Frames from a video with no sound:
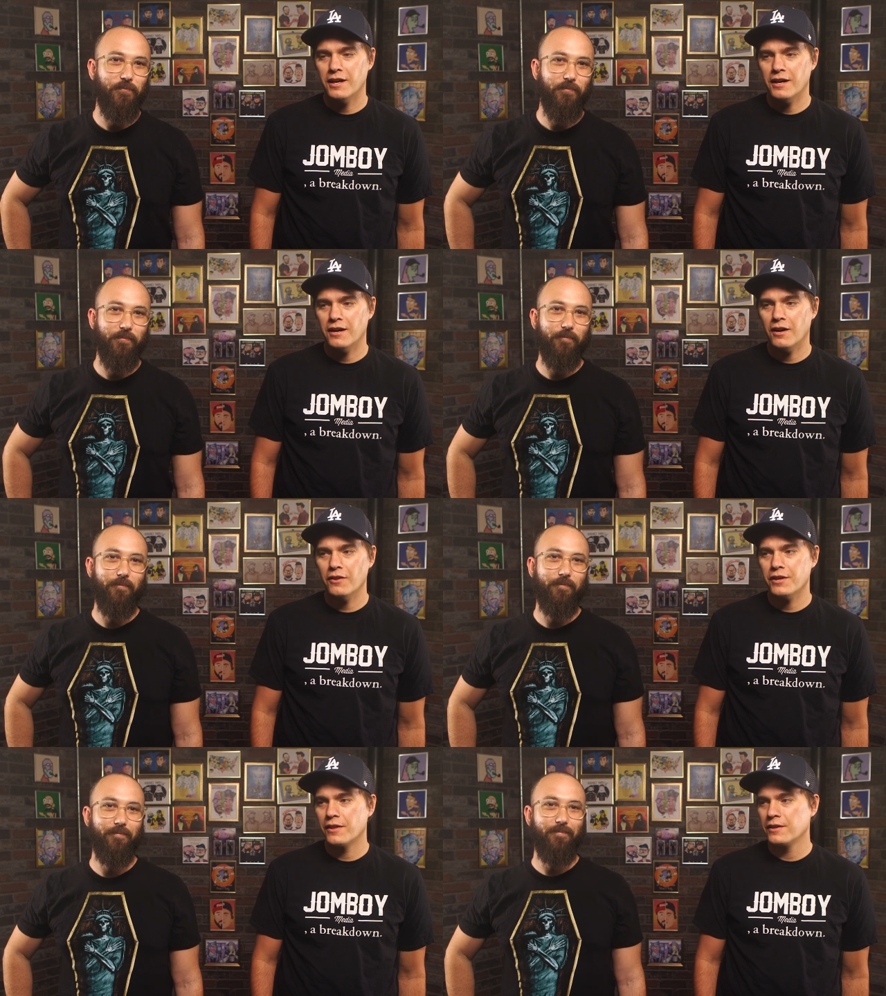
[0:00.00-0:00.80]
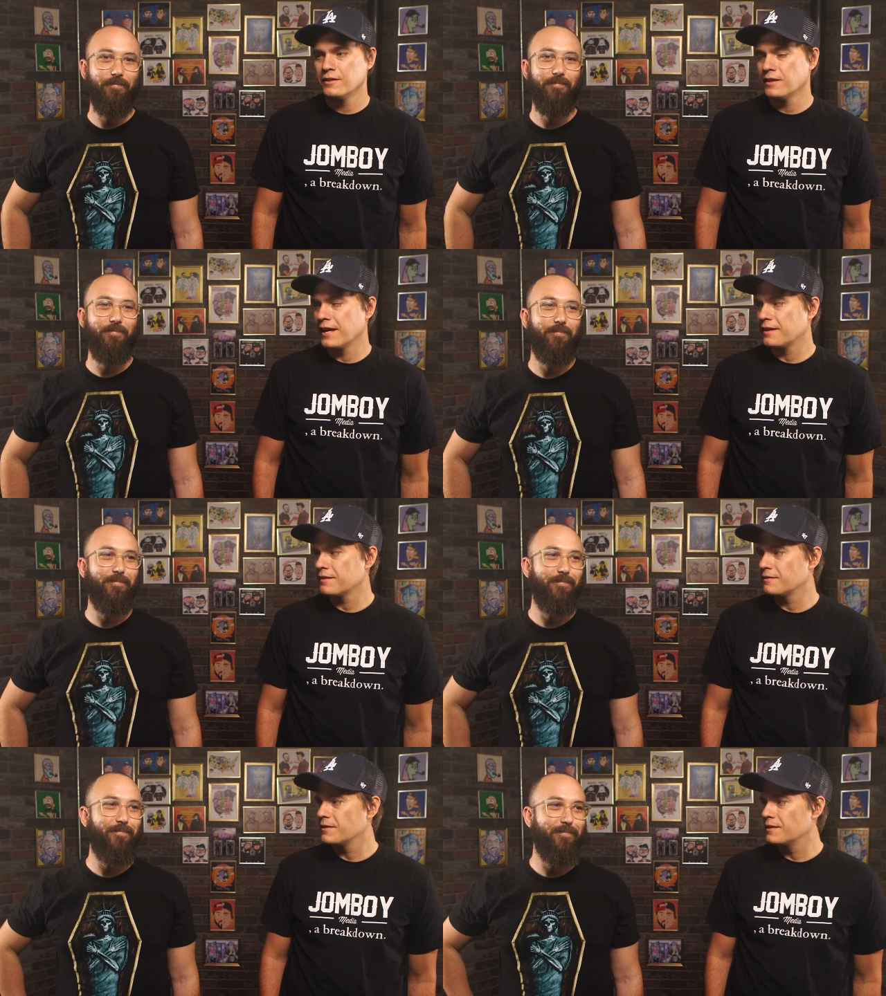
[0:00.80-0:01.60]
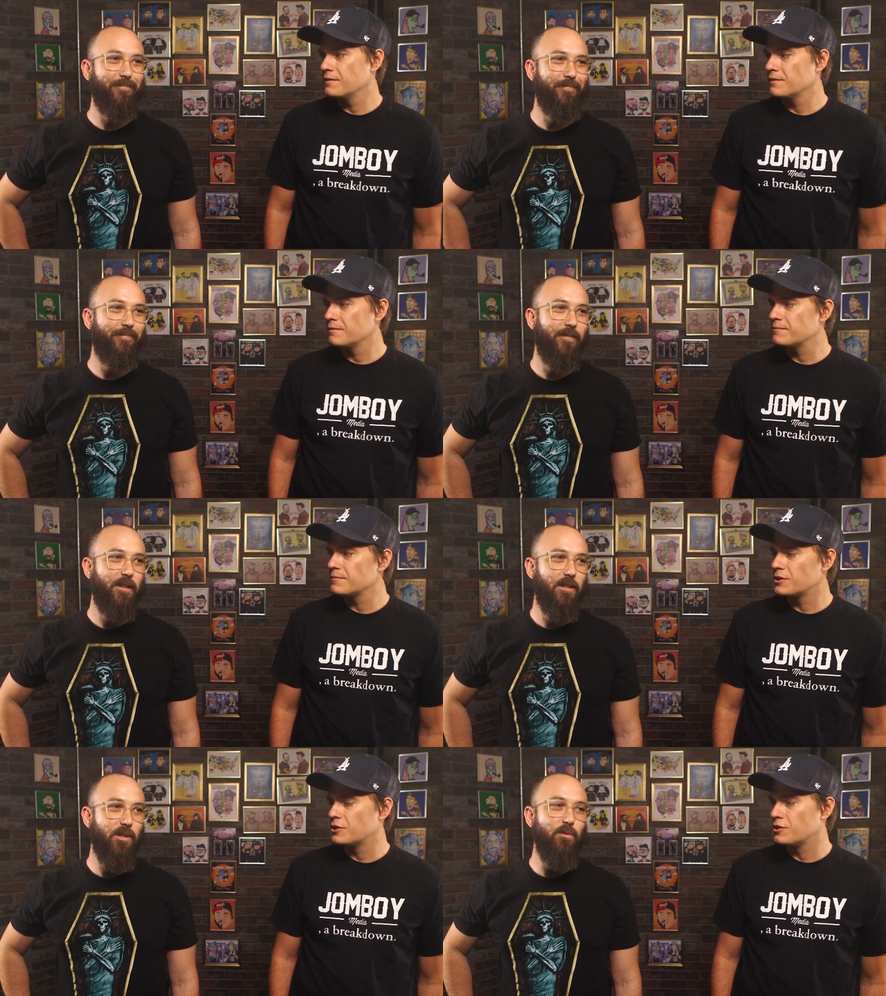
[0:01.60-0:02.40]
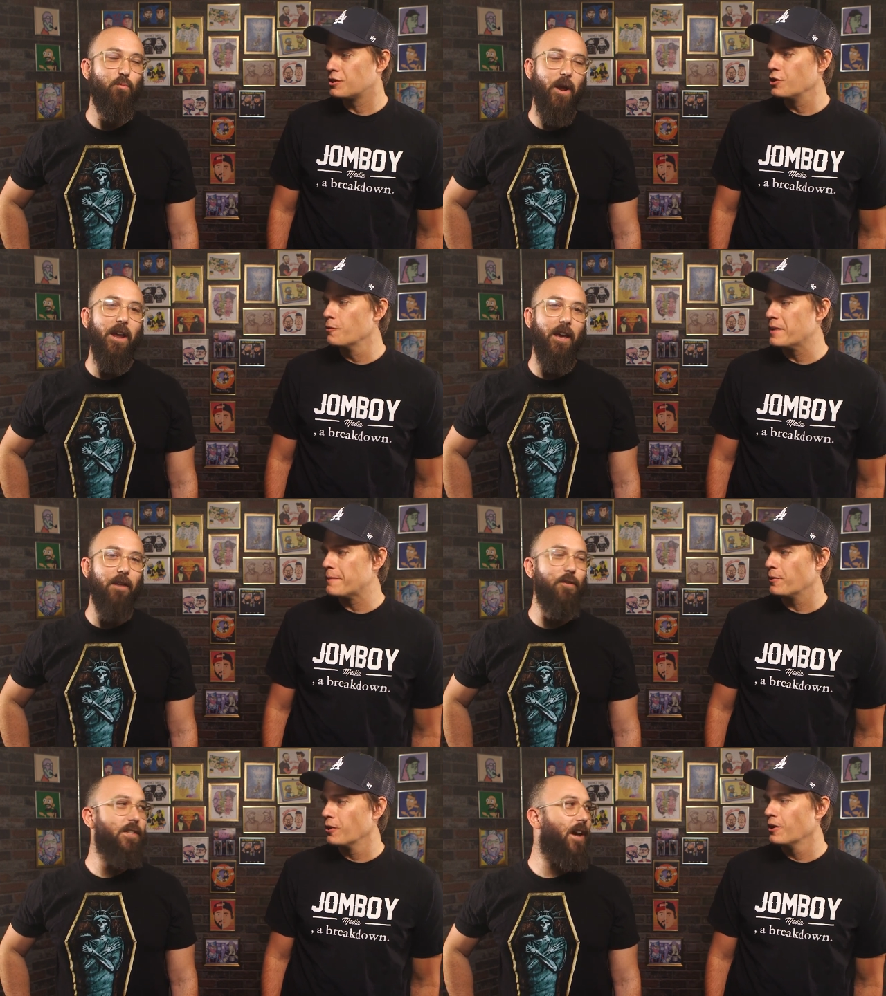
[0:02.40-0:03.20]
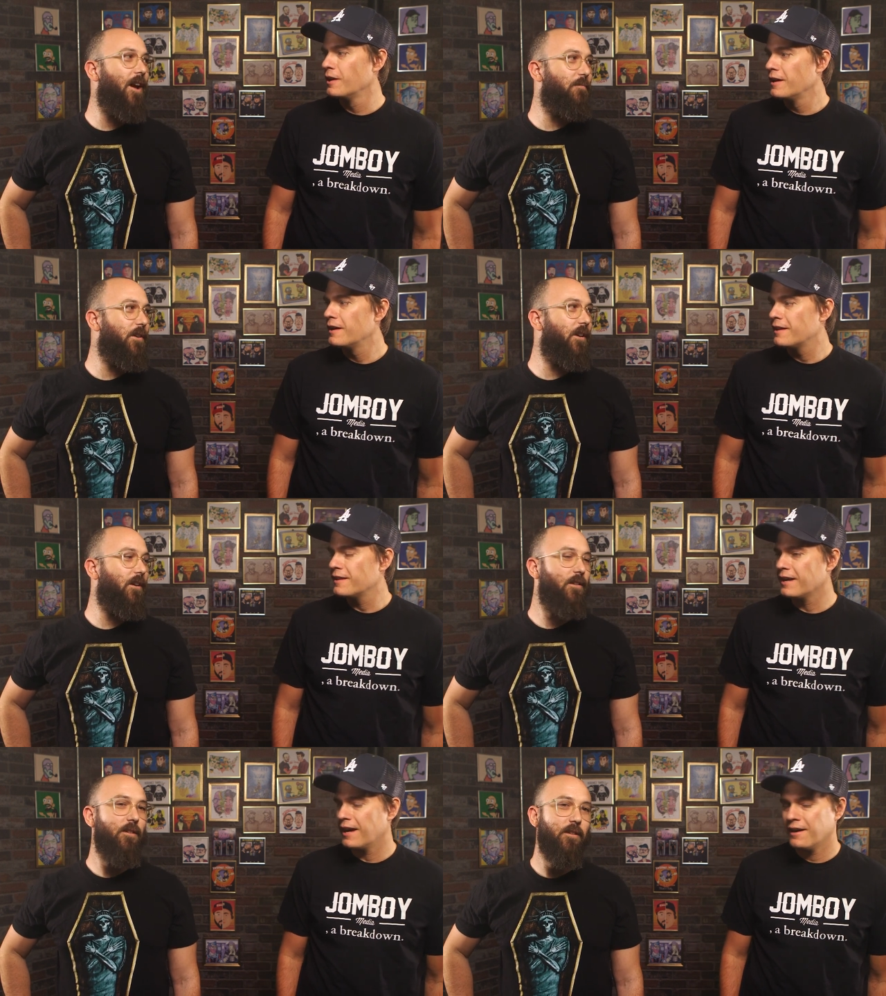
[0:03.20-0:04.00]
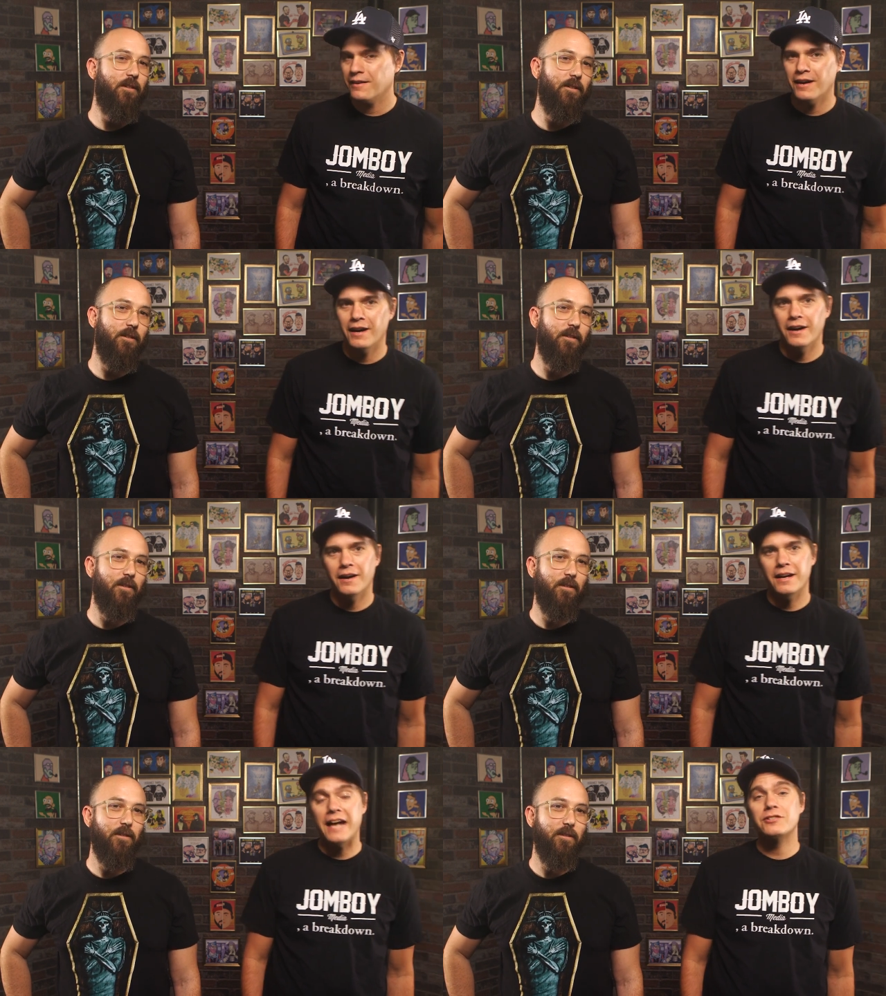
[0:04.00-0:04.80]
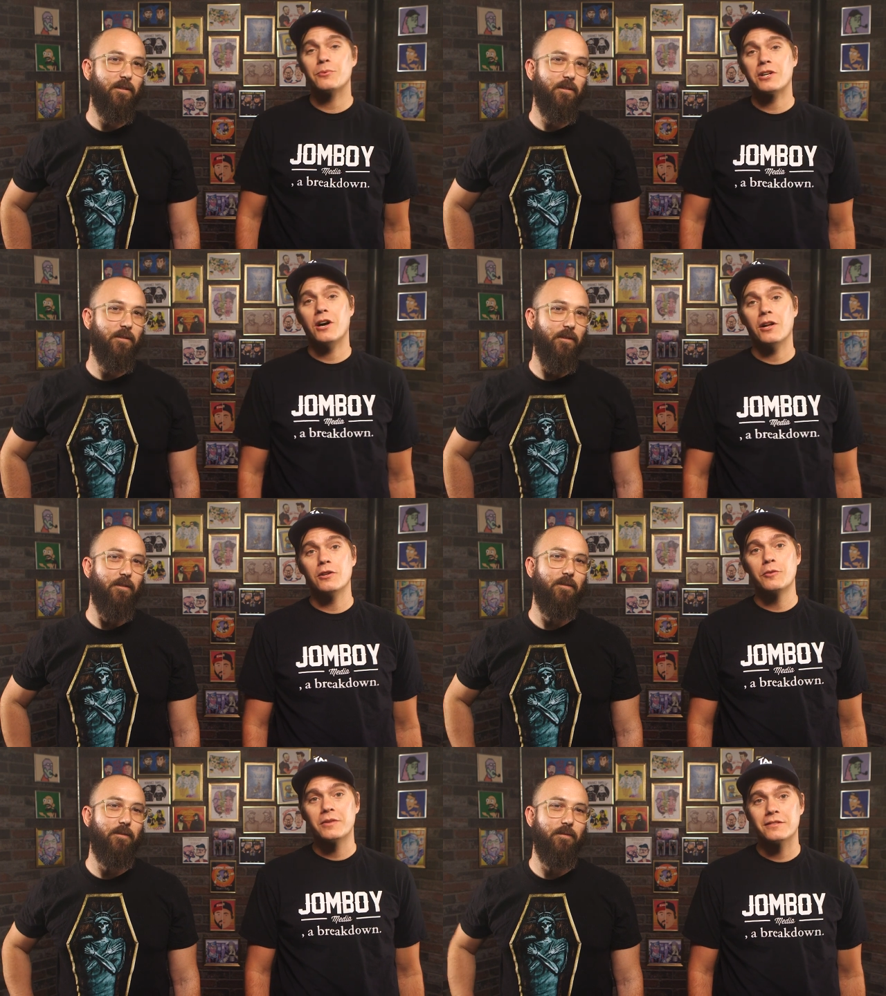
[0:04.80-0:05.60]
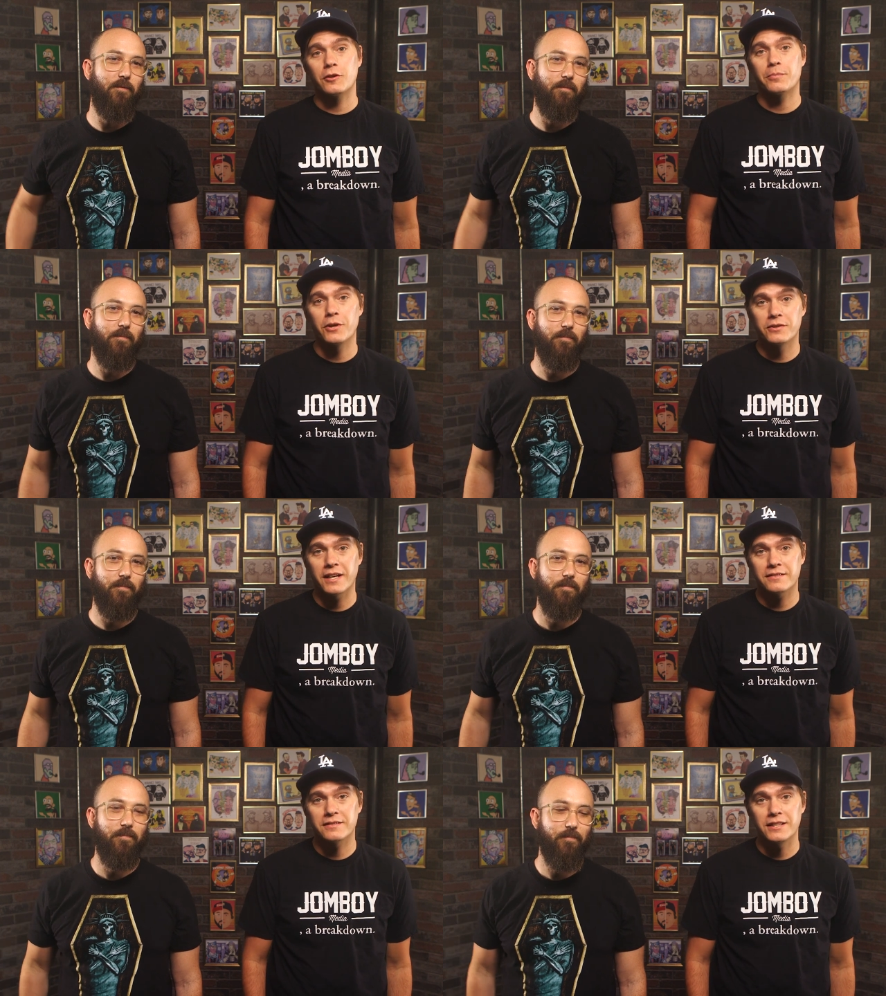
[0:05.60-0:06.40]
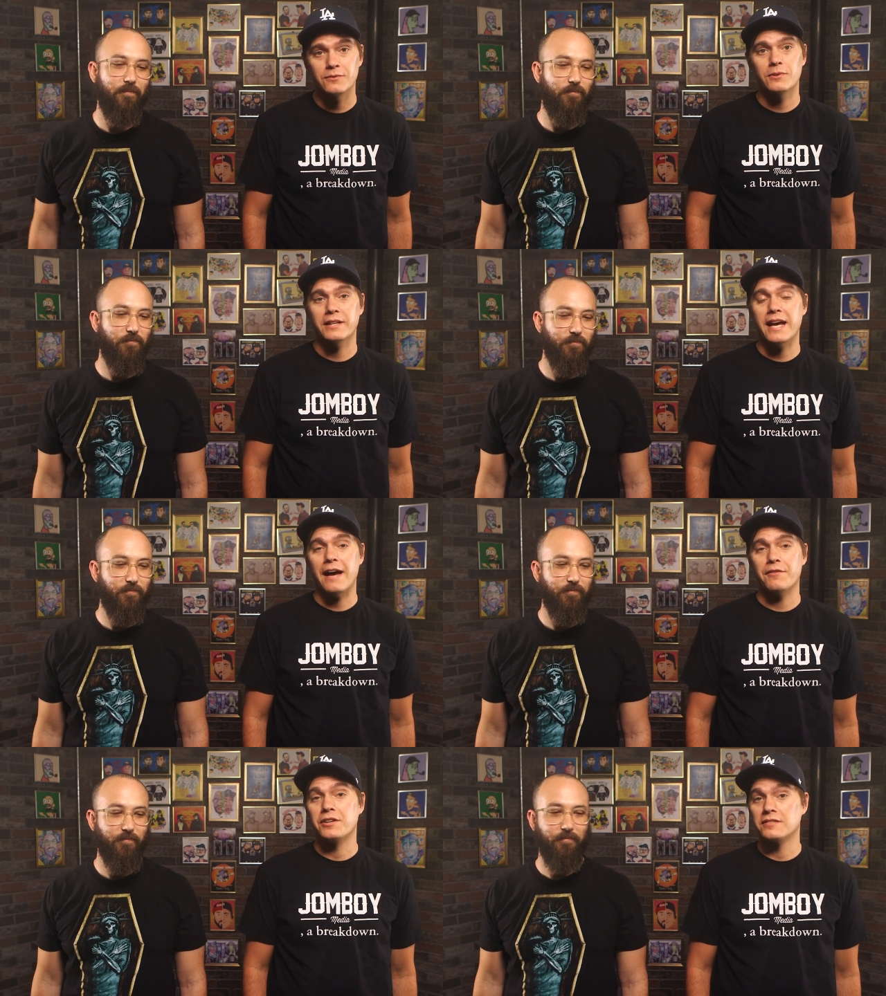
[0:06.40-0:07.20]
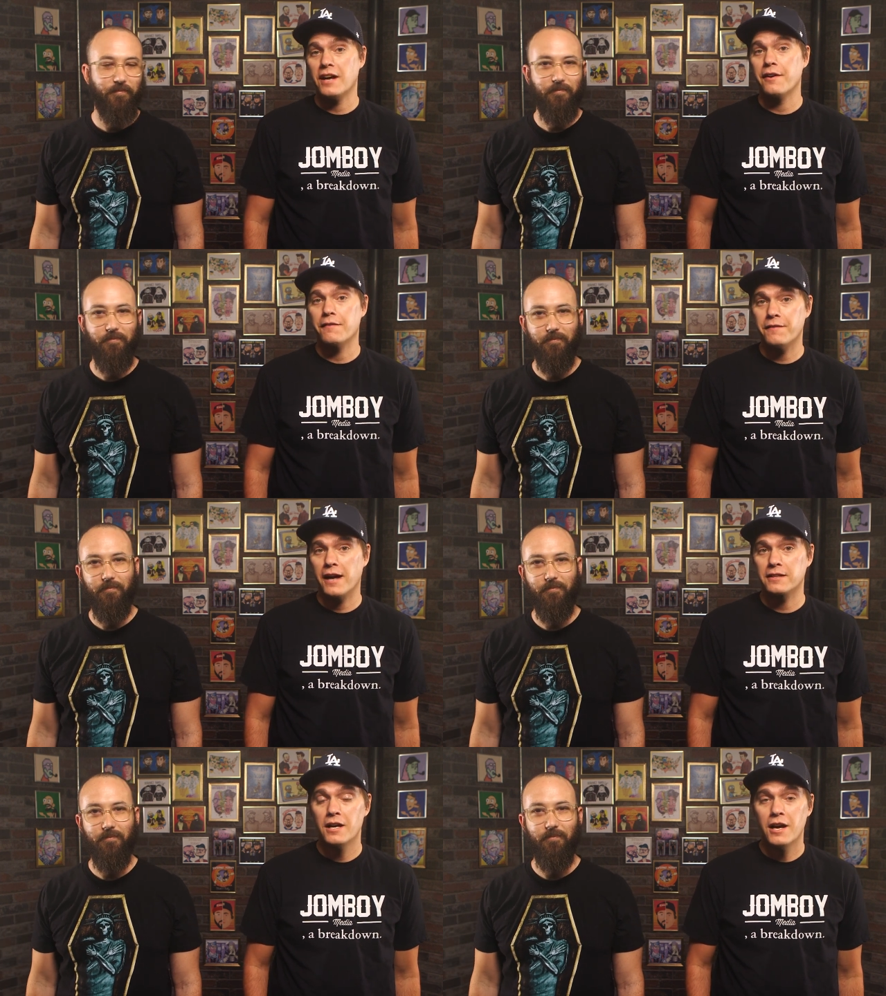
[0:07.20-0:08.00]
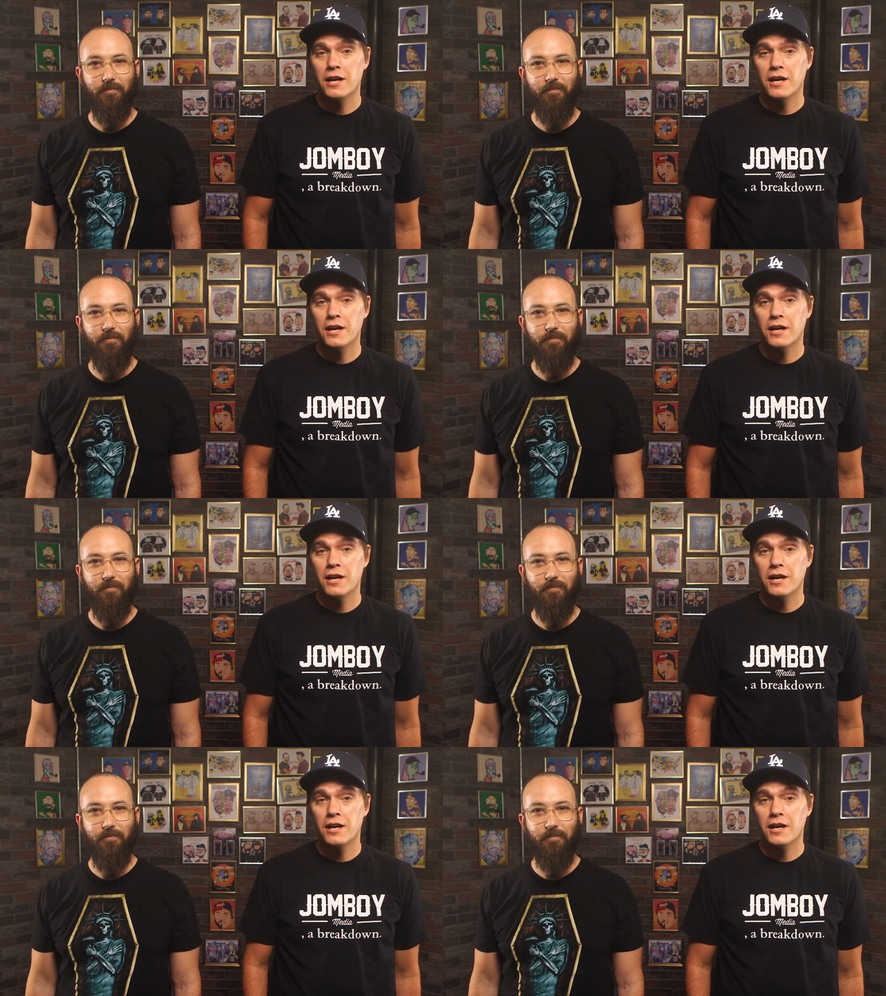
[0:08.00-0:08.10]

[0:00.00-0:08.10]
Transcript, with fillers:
Speaker 1: uh, all the other, like, she
Speaker 2: was way ahead people. of her time, yeah.
Speaker 1: Yeah. Uh, as you recall, Loomer's little protest didn't really have the desired effect.